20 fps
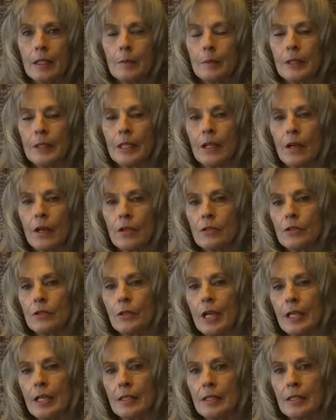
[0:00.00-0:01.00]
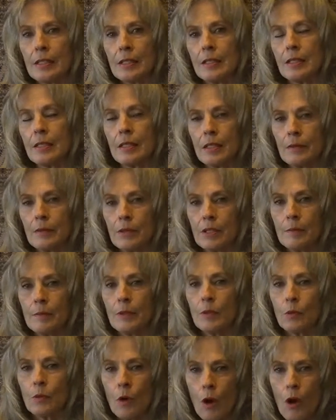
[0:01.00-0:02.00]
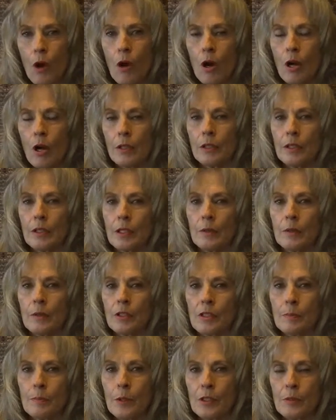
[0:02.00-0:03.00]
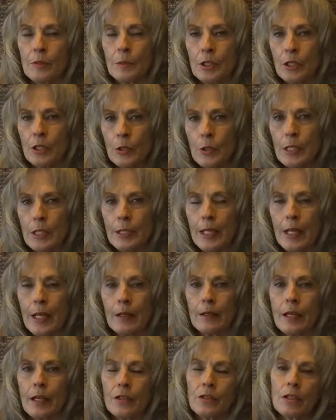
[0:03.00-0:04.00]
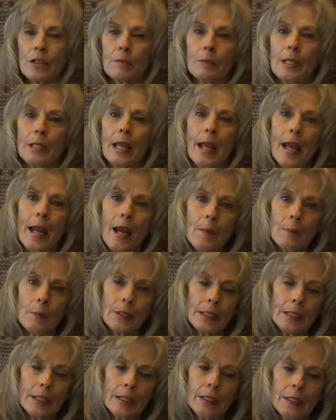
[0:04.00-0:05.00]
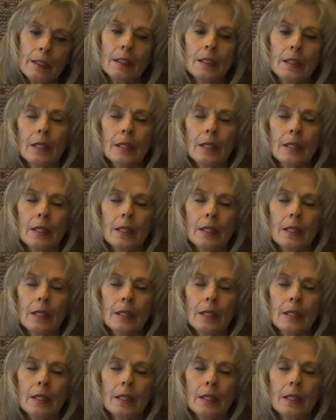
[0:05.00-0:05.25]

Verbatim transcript: but they also had a sense that there was something wrong, that they weren't supposed to be doing that or that shouldn't be happening.